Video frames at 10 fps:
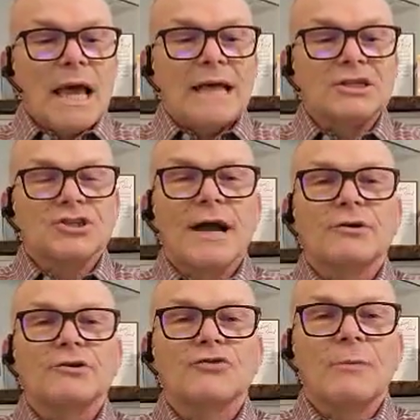As a
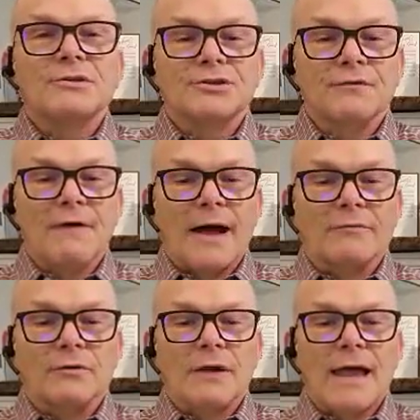childhood trauma
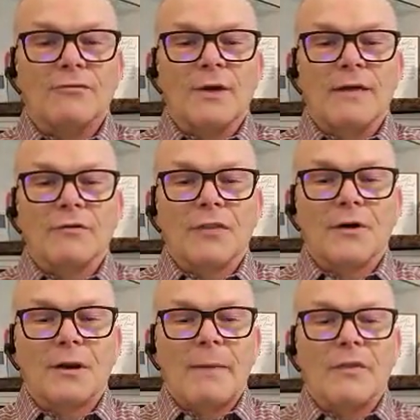survivor, have you ever
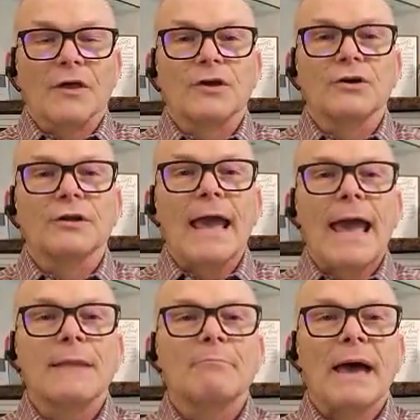thought about the good
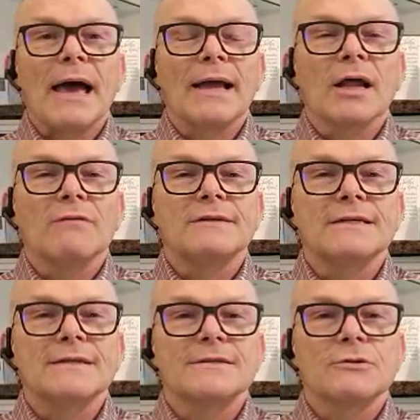and bad of
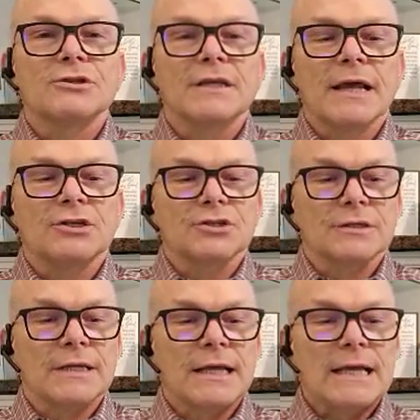
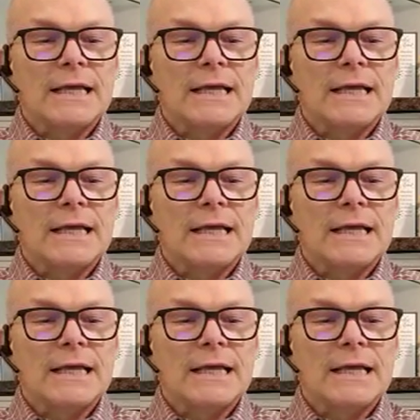disassociation?